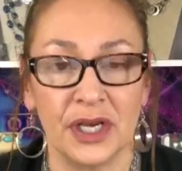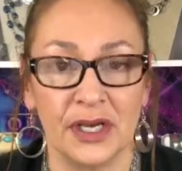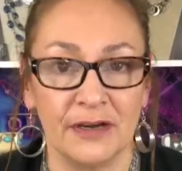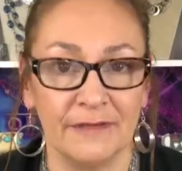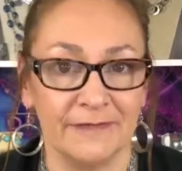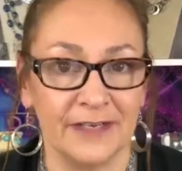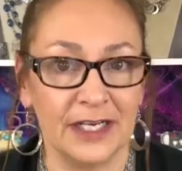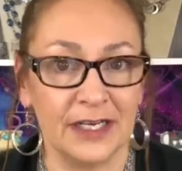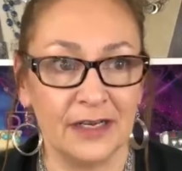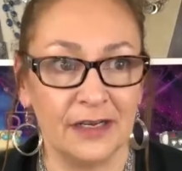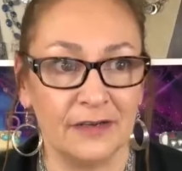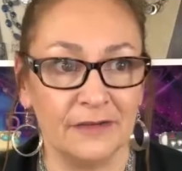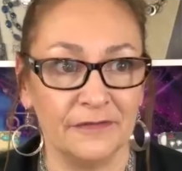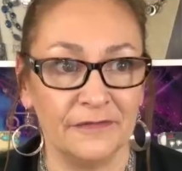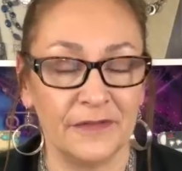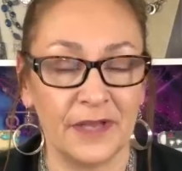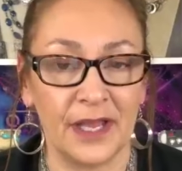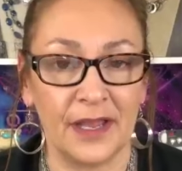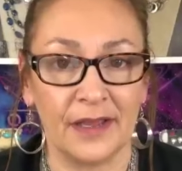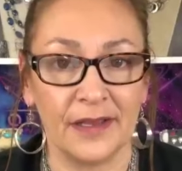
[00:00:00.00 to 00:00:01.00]
and evolve
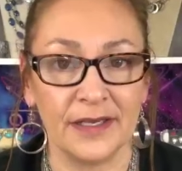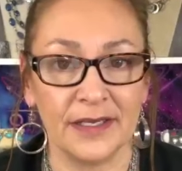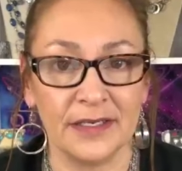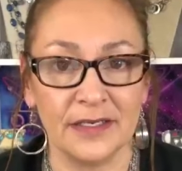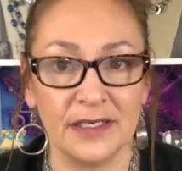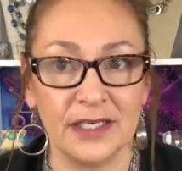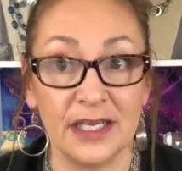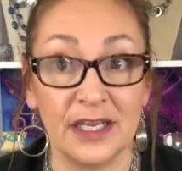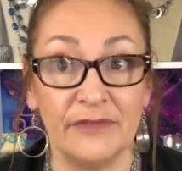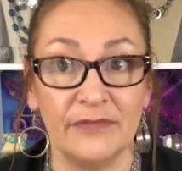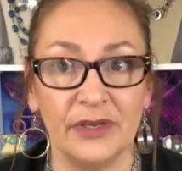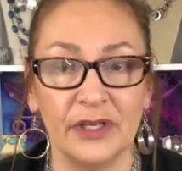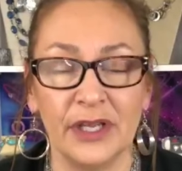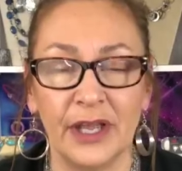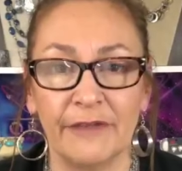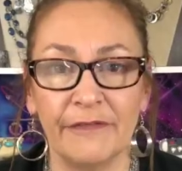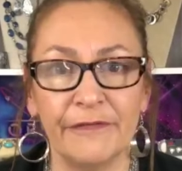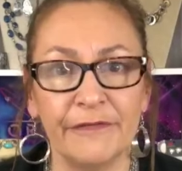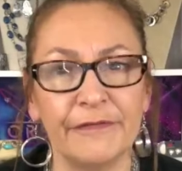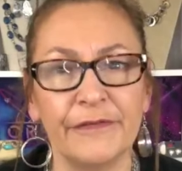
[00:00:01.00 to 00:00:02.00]
and even
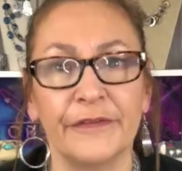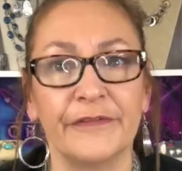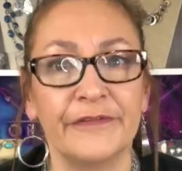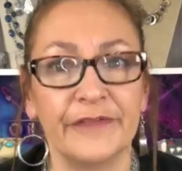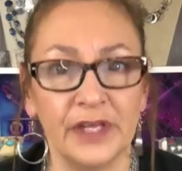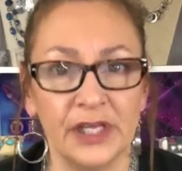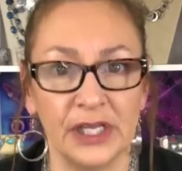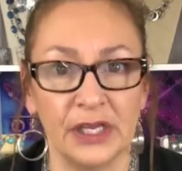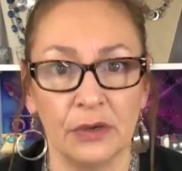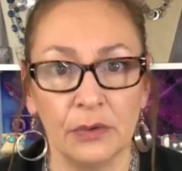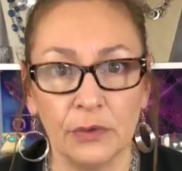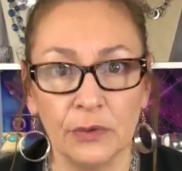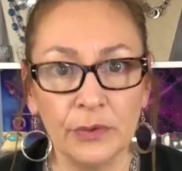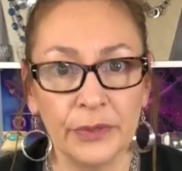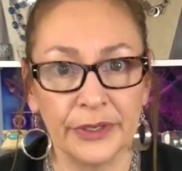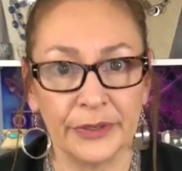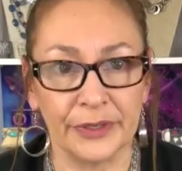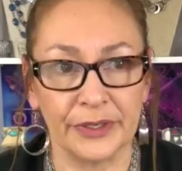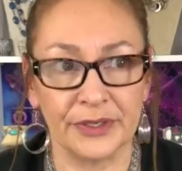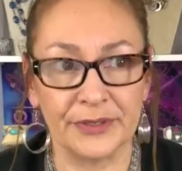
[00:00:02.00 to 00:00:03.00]
like fulfilling
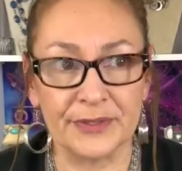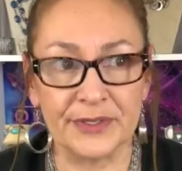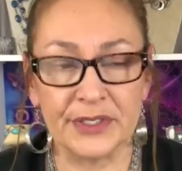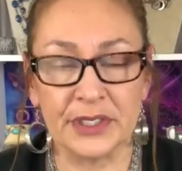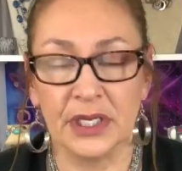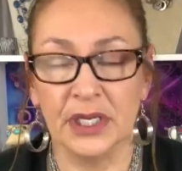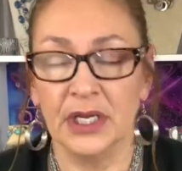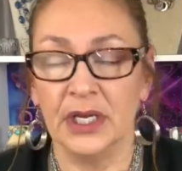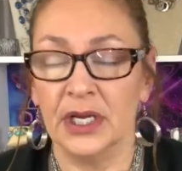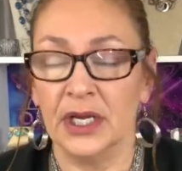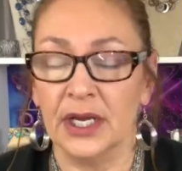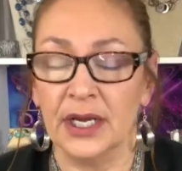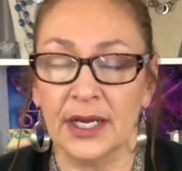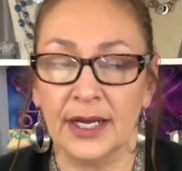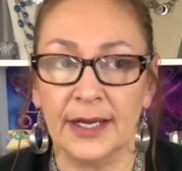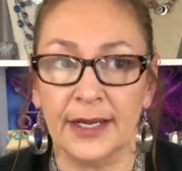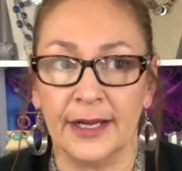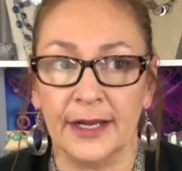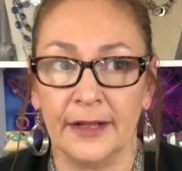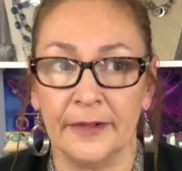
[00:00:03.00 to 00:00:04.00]
orders.
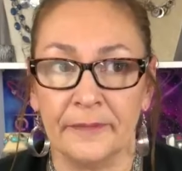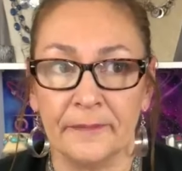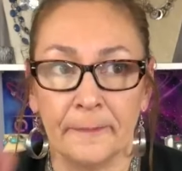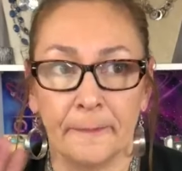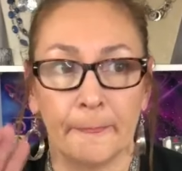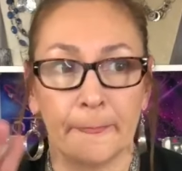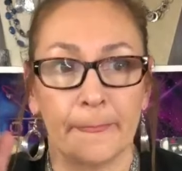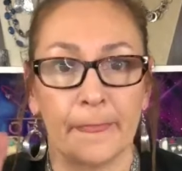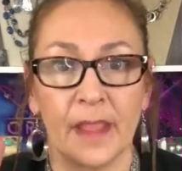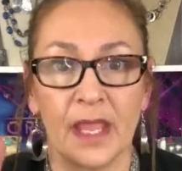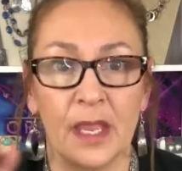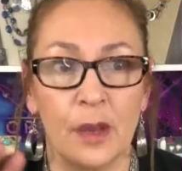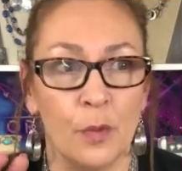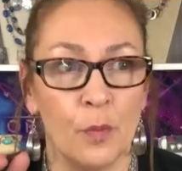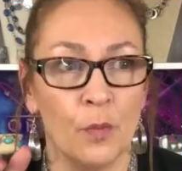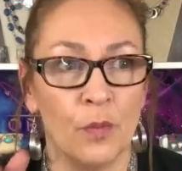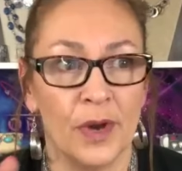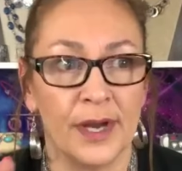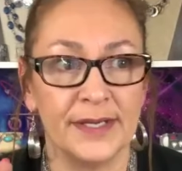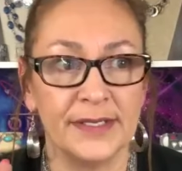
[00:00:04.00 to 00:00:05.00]
Um, it
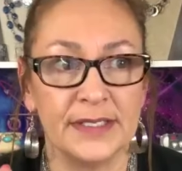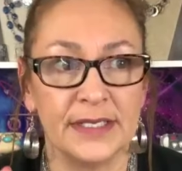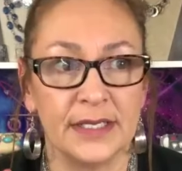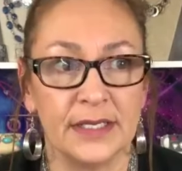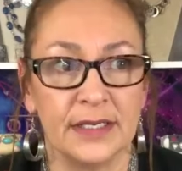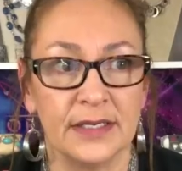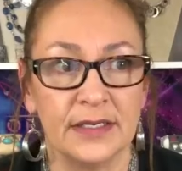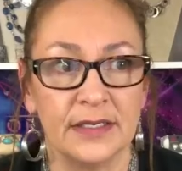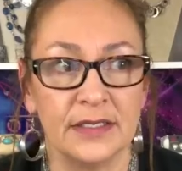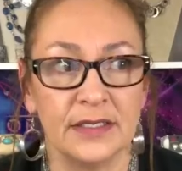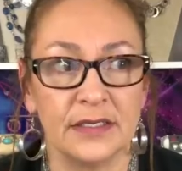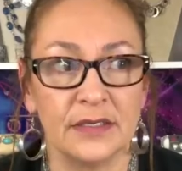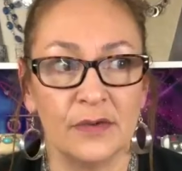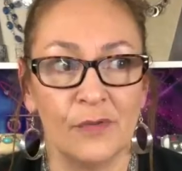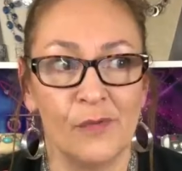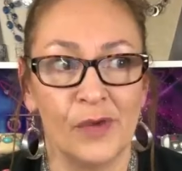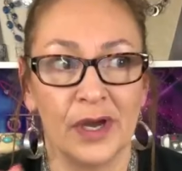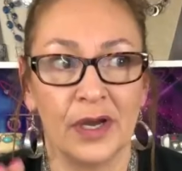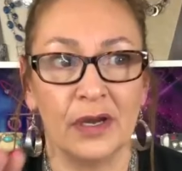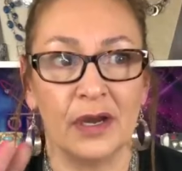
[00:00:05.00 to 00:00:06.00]
wasn't
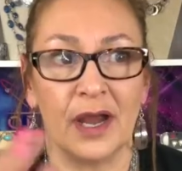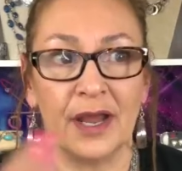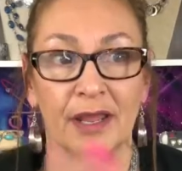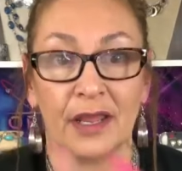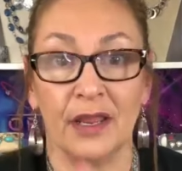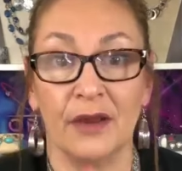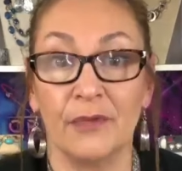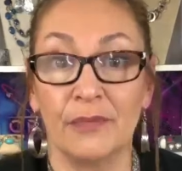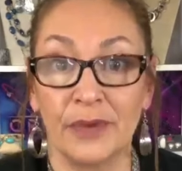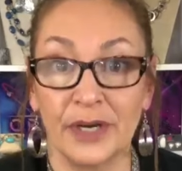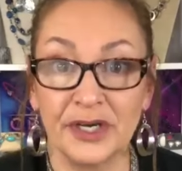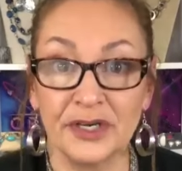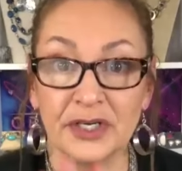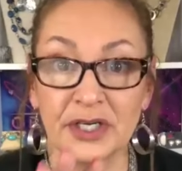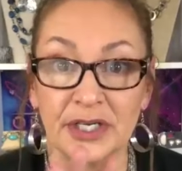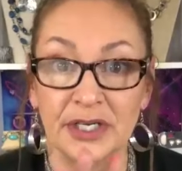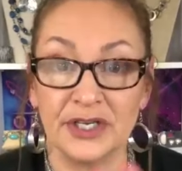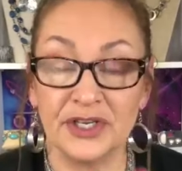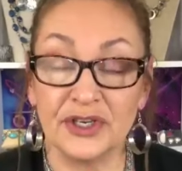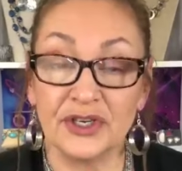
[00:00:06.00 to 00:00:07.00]
what I
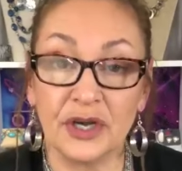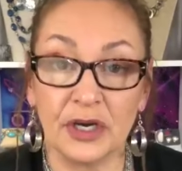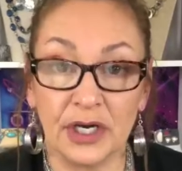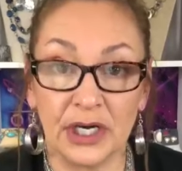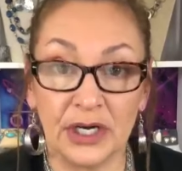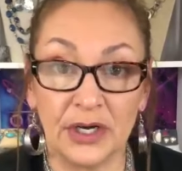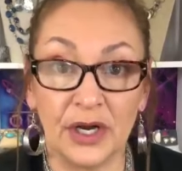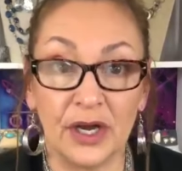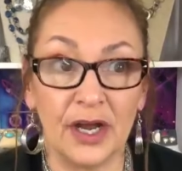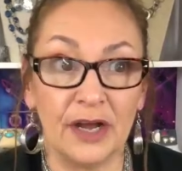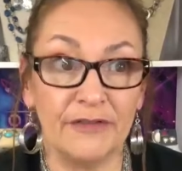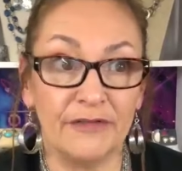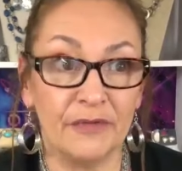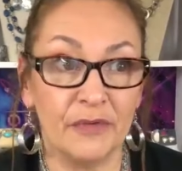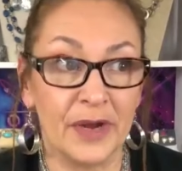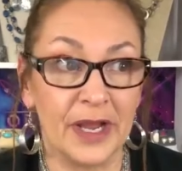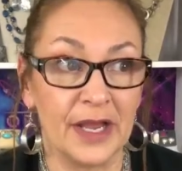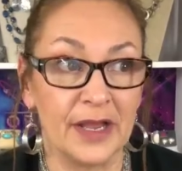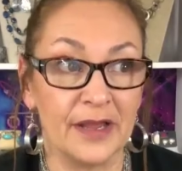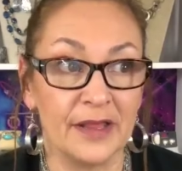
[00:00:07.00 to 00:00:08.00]
originally started off
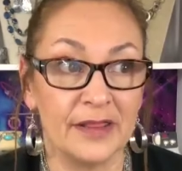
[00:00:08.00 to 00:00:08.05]
with